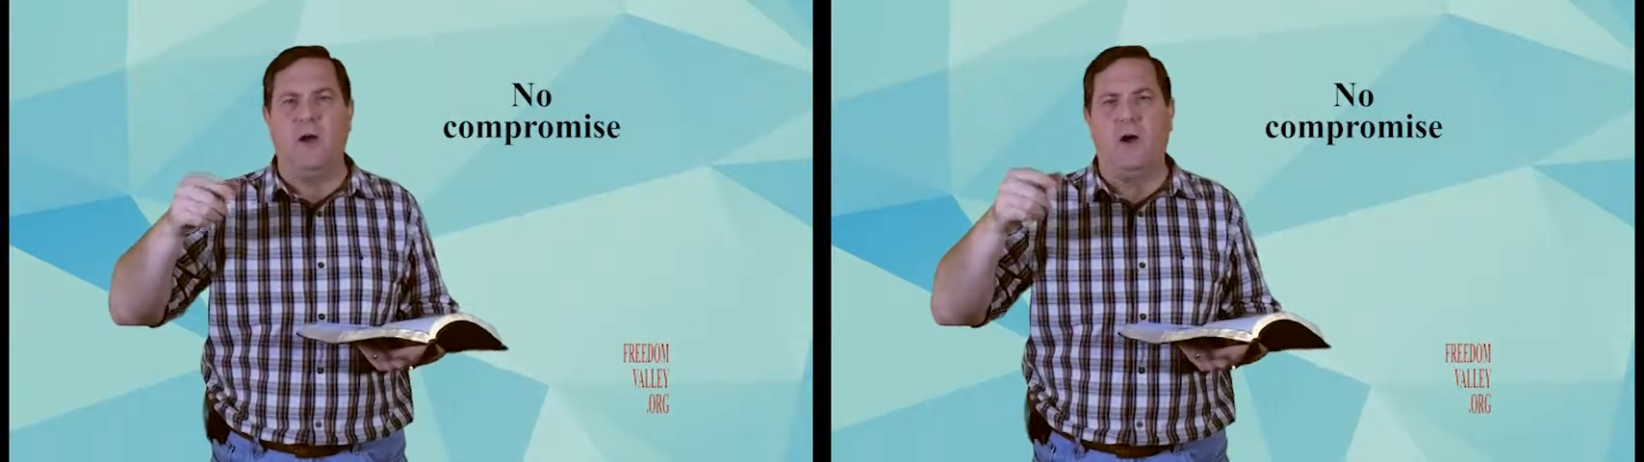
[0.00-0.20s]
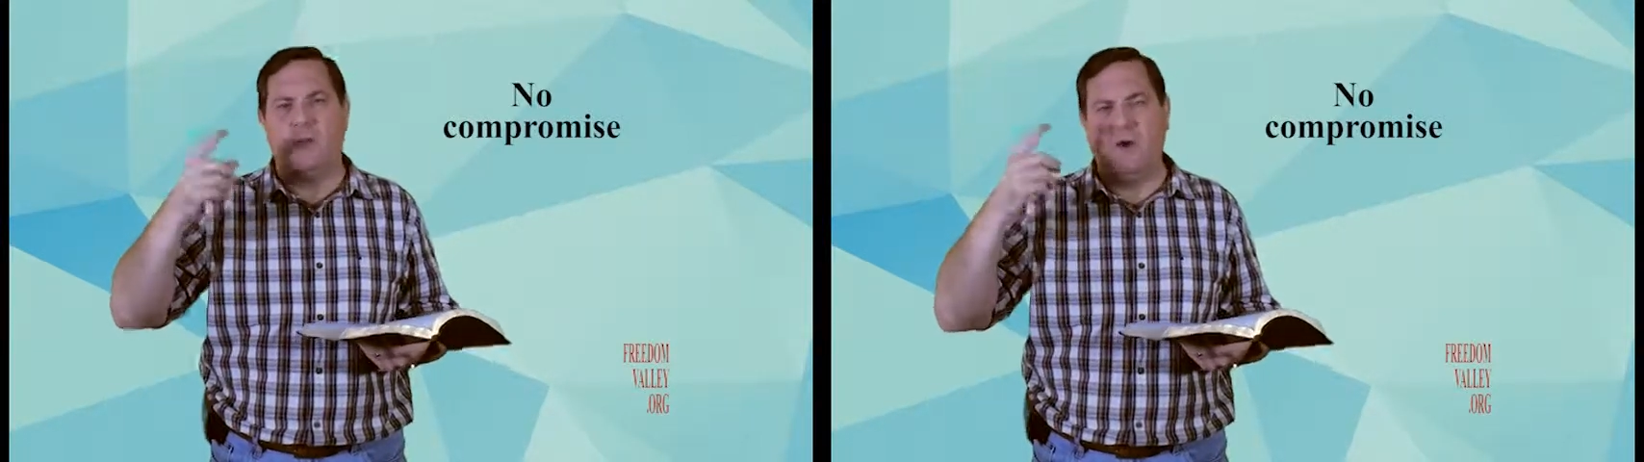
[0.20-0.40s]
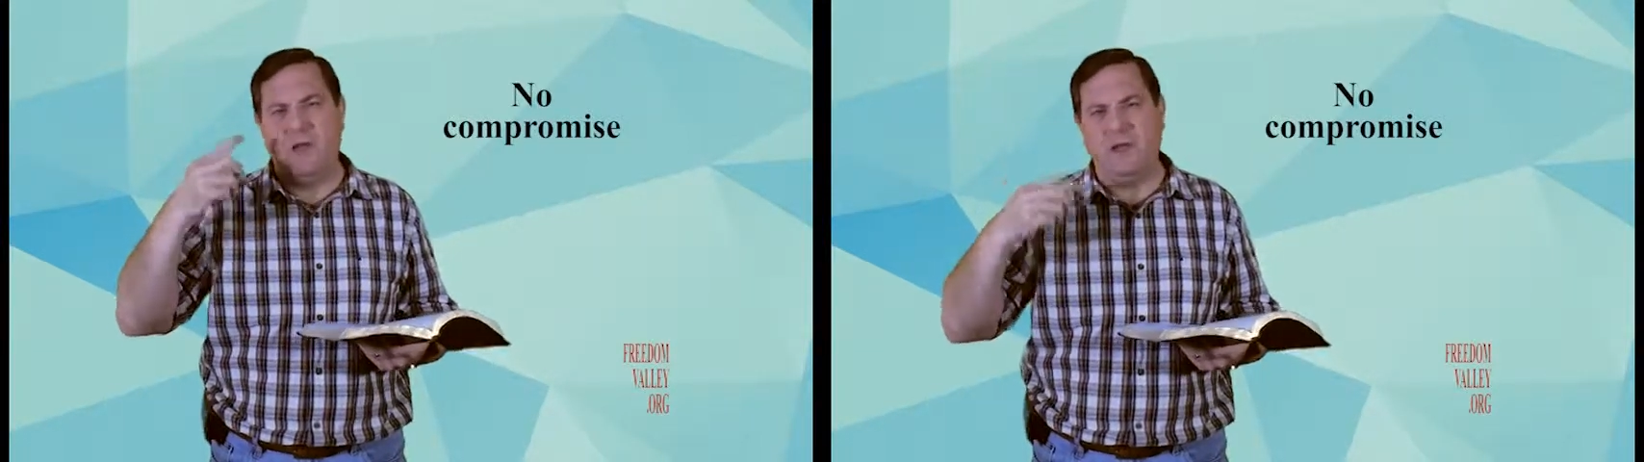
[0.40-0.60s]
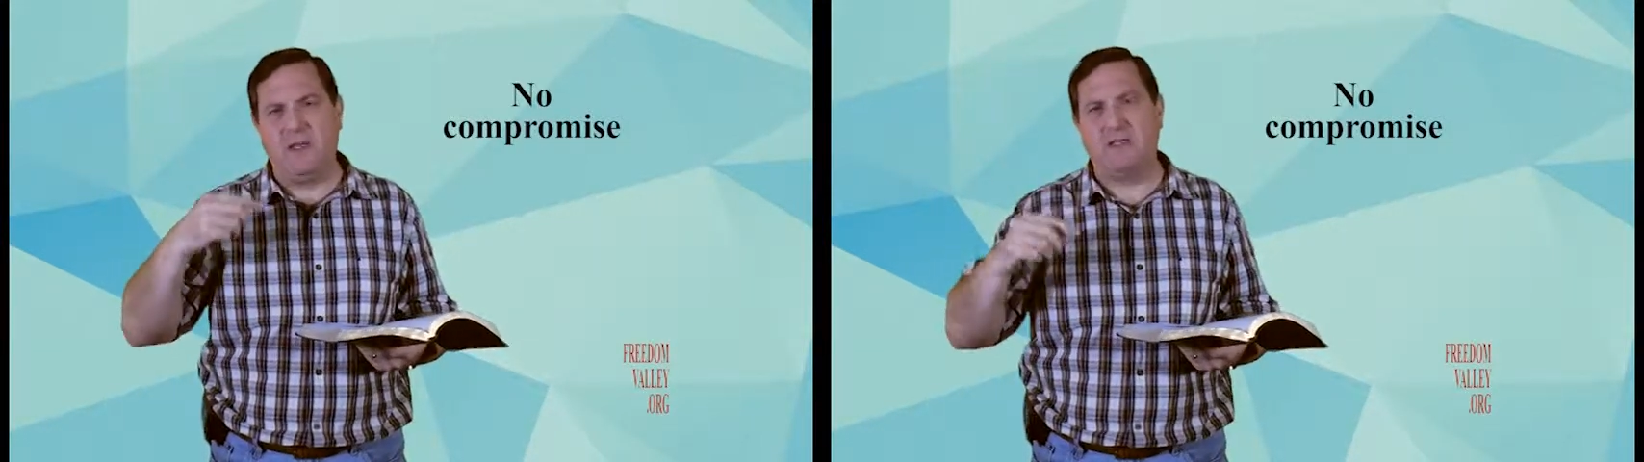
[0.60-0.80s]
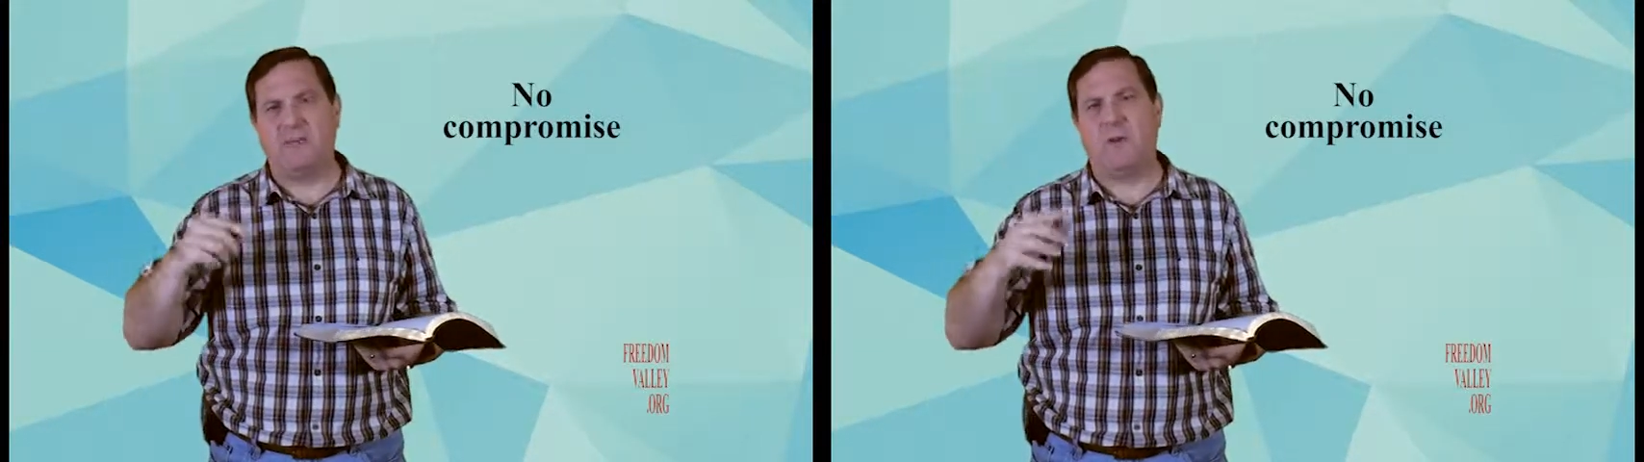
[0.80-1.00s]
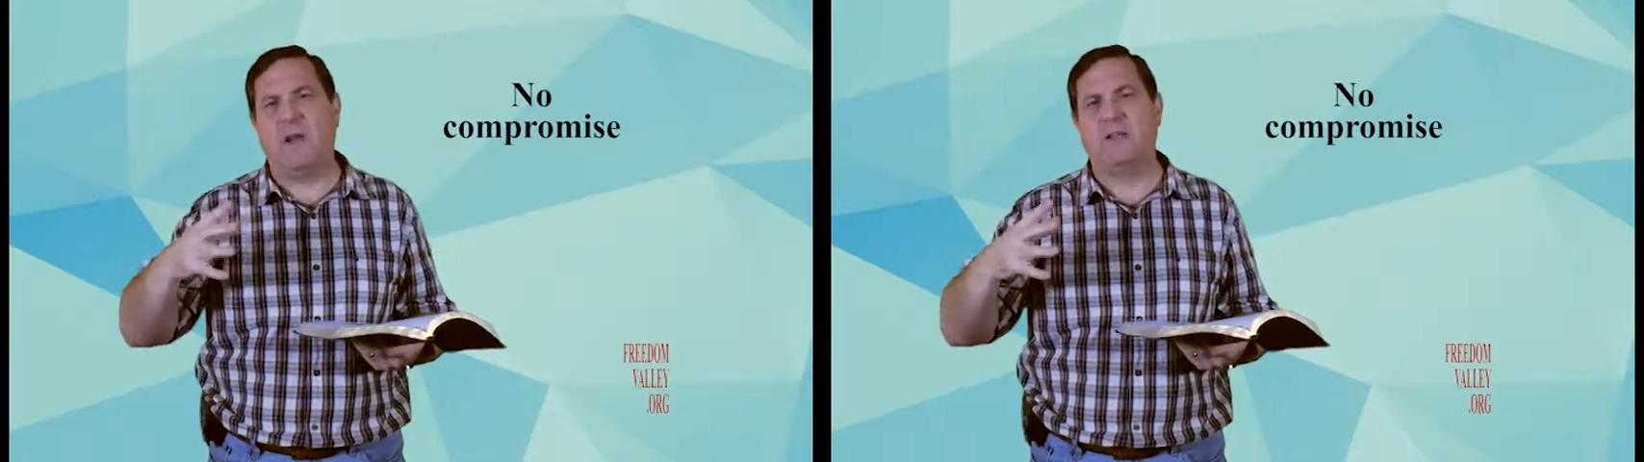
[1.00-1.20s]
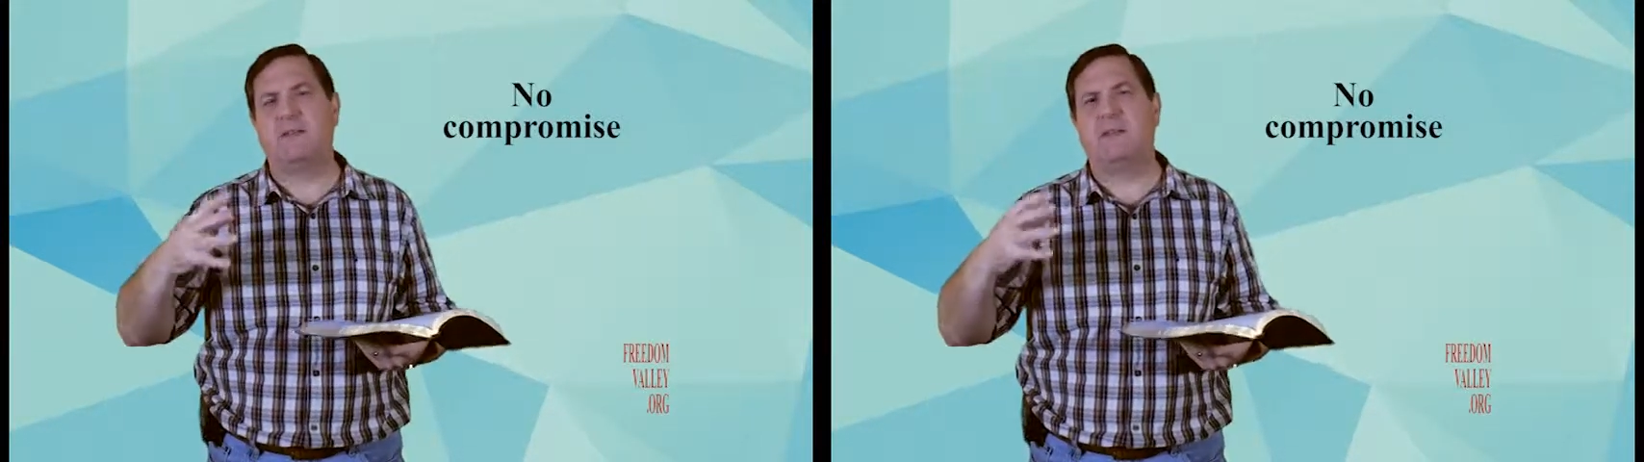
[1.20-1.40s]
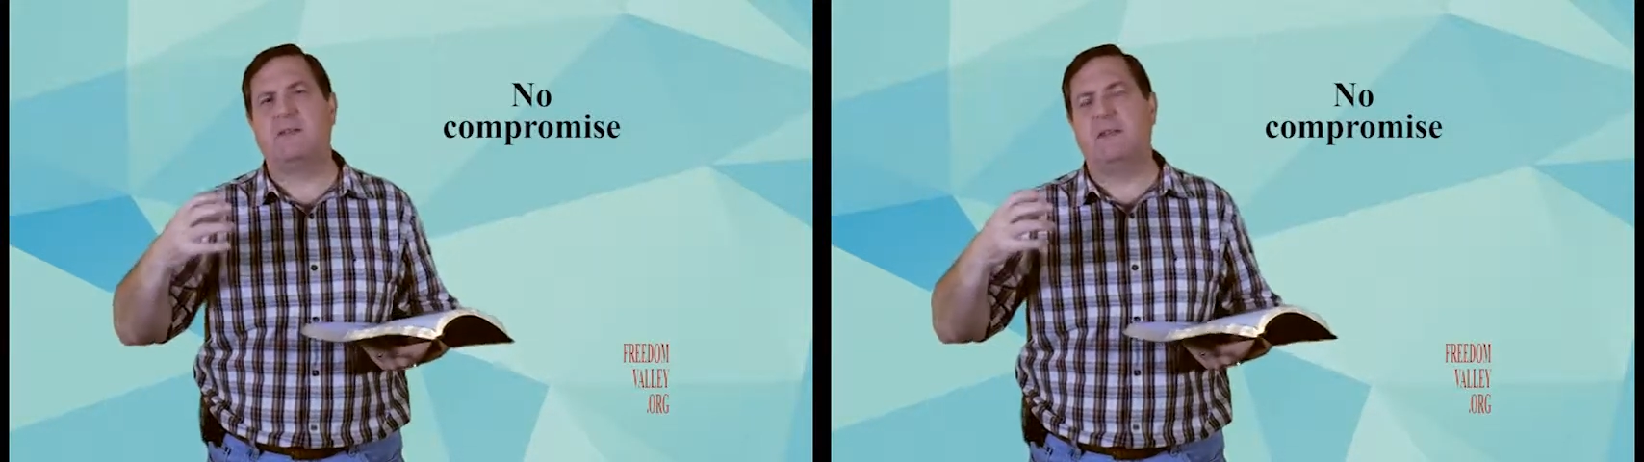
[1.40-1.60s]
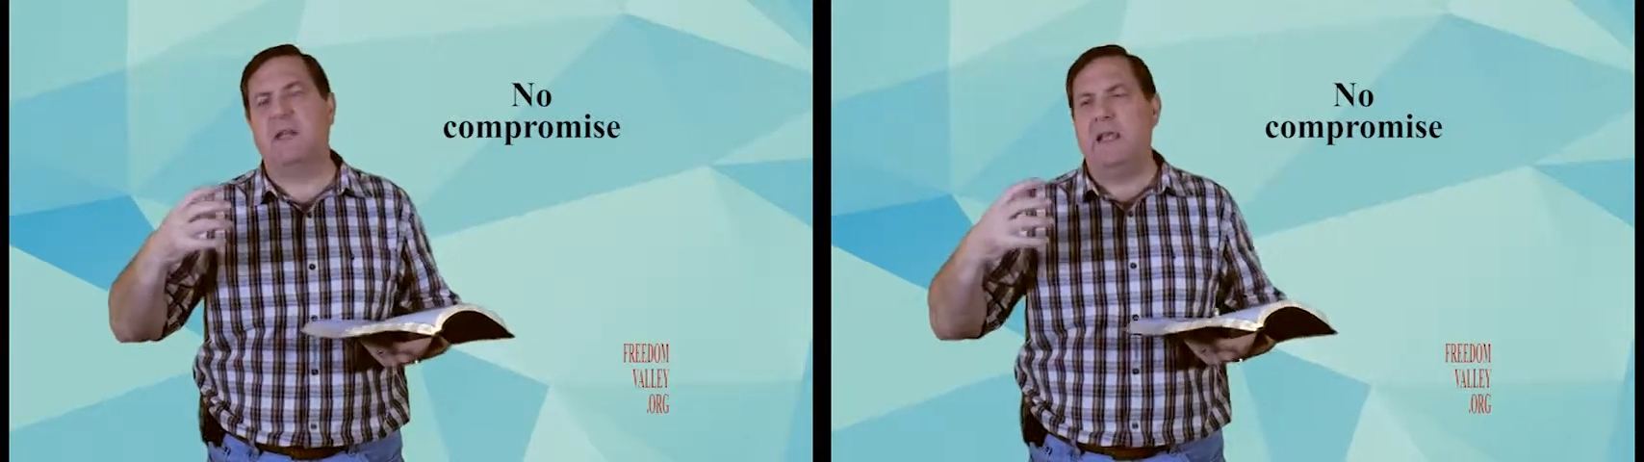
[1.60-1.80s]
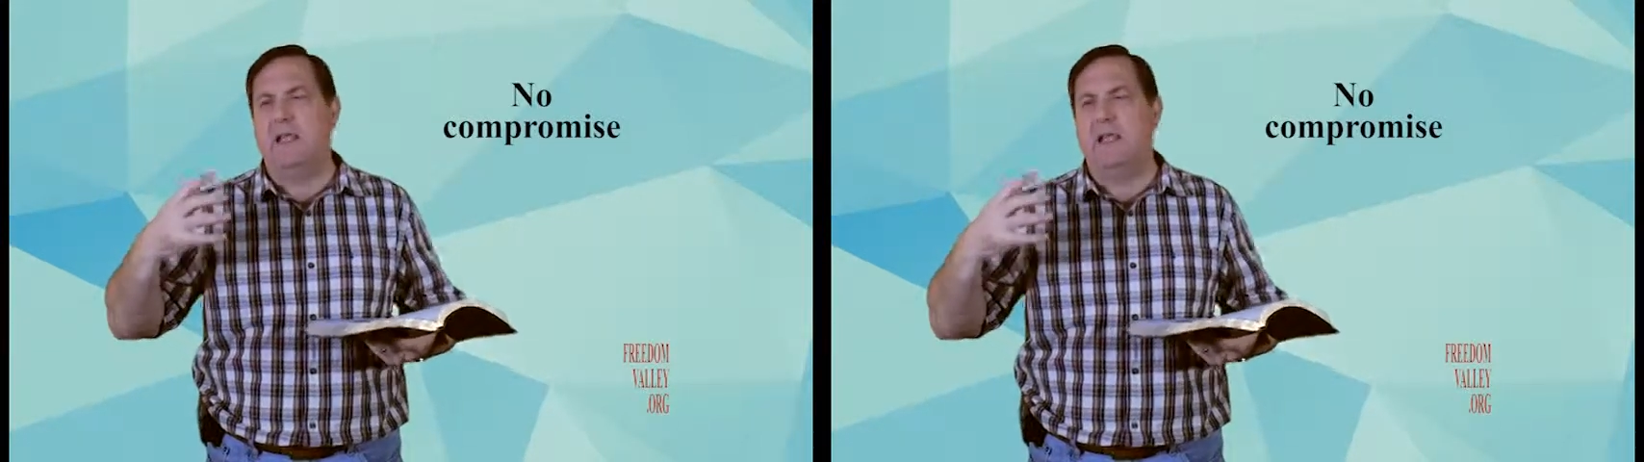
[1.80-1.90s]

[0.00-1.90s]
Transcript: our brain begins to process it